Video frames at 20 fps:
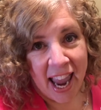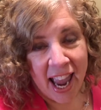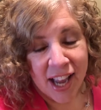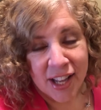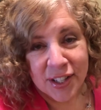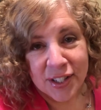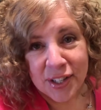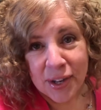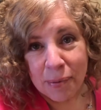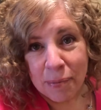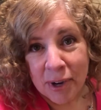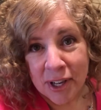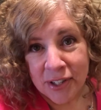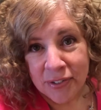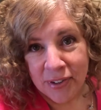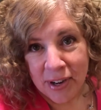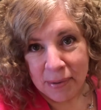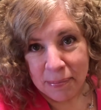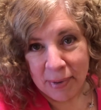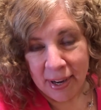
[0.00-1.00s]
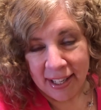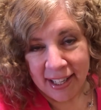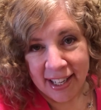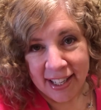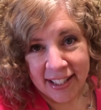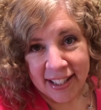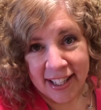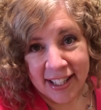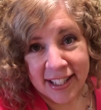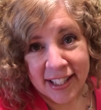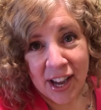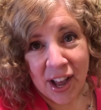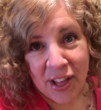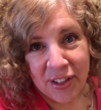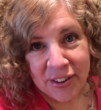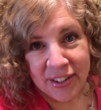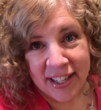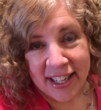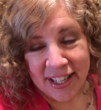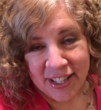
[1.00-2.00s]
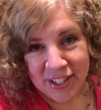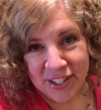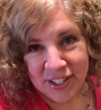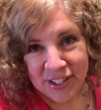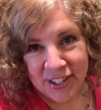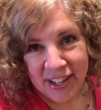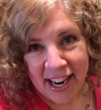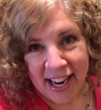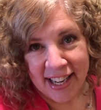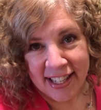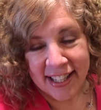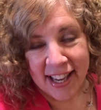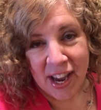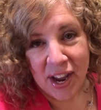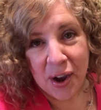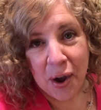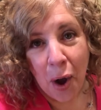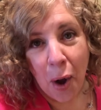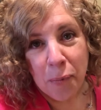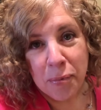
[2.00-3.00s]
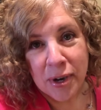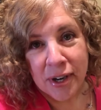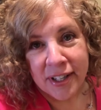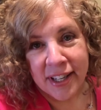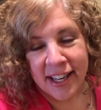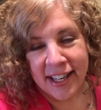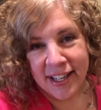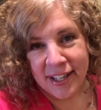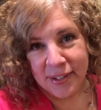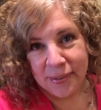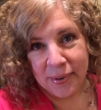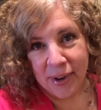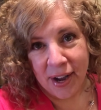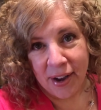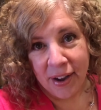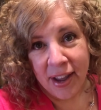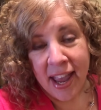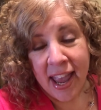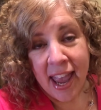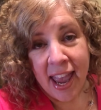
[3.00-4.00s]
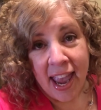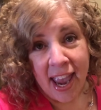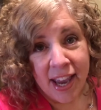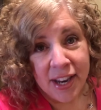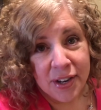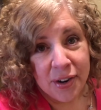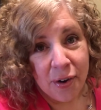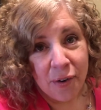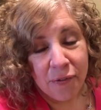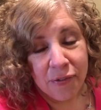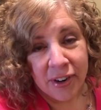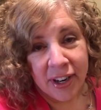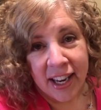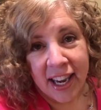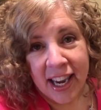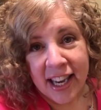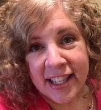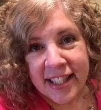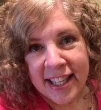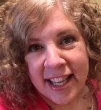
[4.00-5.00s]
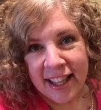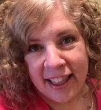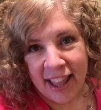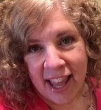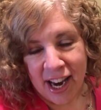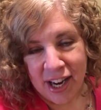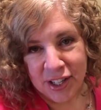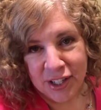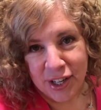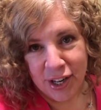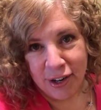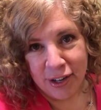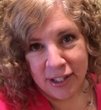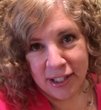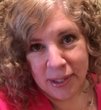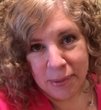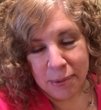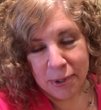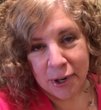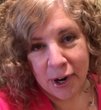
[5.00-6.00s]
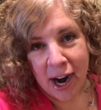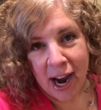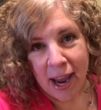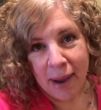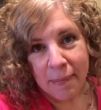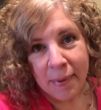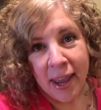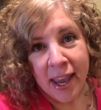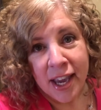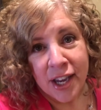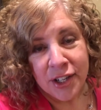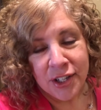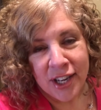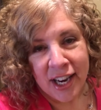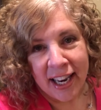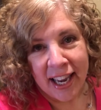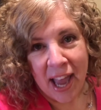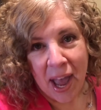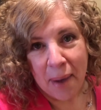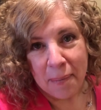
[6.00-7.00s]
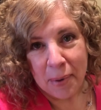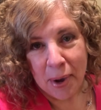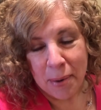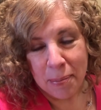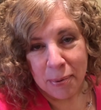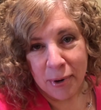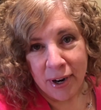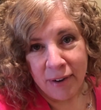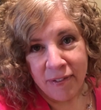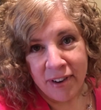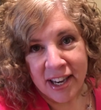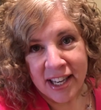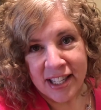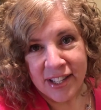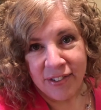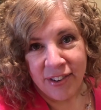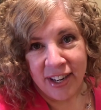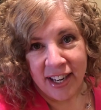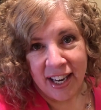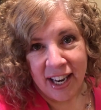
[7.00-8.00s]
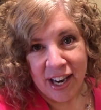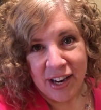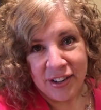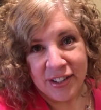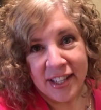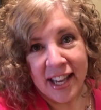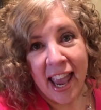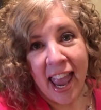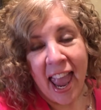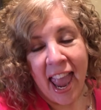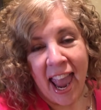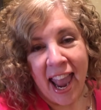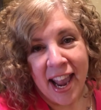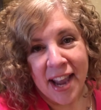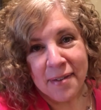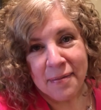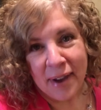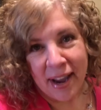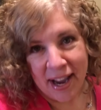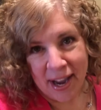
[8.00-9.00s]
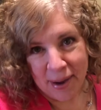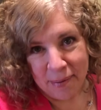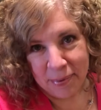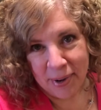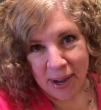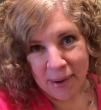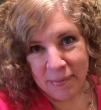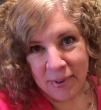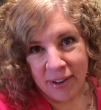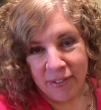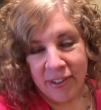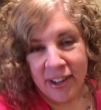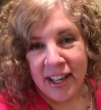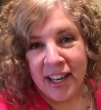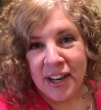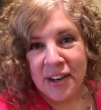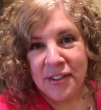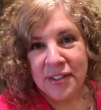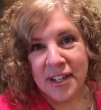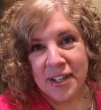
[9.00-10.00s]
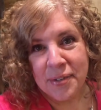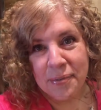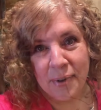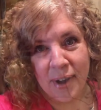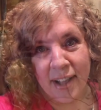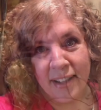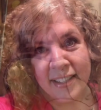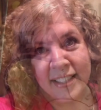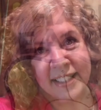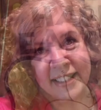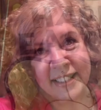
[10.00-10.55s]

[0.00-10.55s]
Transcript: had so much fun making these colored Easter eggs. I hope you did as well. And don't forget to like, share, and subscribe. Check out my previous videos and my upcoming videos as well.